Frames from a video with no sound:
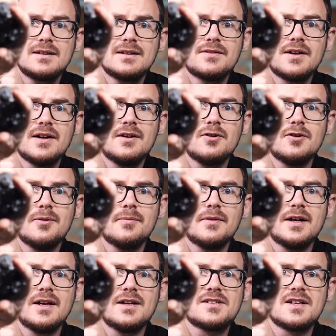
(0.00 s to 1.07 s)
that up
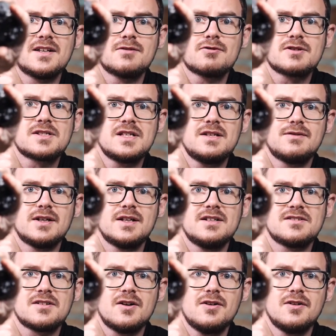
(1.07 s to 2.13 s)
there saying the receiver
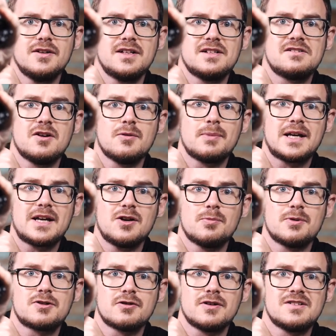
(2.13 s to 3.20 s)
is on. It's not picking
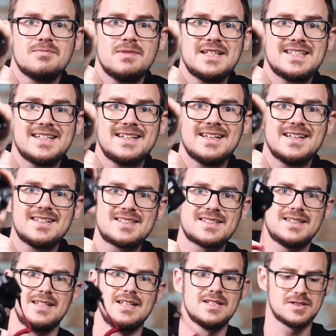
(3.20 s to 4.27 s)
up a transmitter yet.
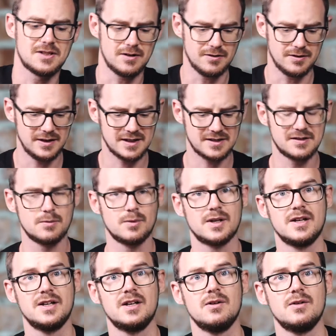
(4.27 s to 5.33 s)
So next thing we're
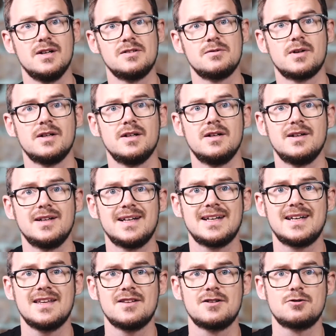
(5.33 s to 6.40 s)
going to do is we're going to
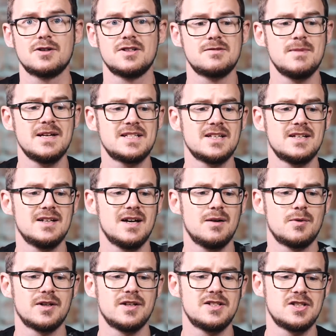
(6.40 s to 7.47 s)
get the transmitter and
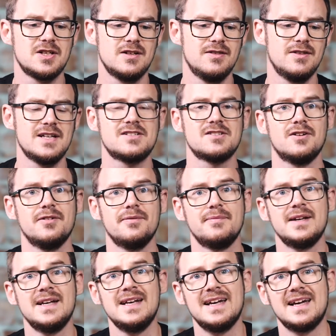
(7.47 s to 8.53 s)
we're going to turn this on.
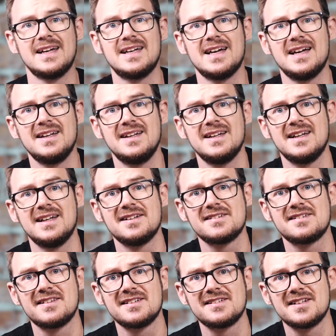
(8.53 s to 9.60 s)
Again,
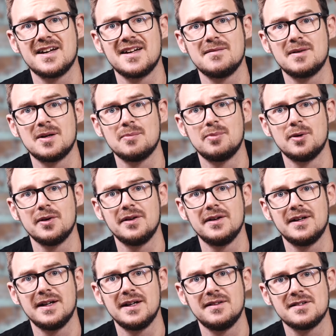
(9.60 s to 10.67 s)
it's the same
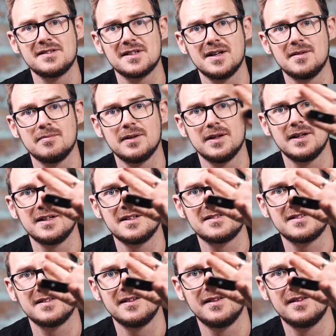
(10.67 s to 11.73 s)
button in the same
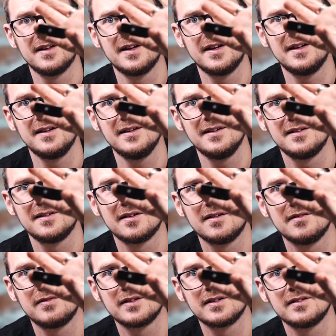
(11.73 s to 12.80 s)
place there. I don't
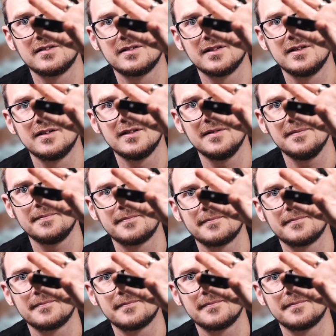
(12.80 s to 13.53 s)
know if you can see that.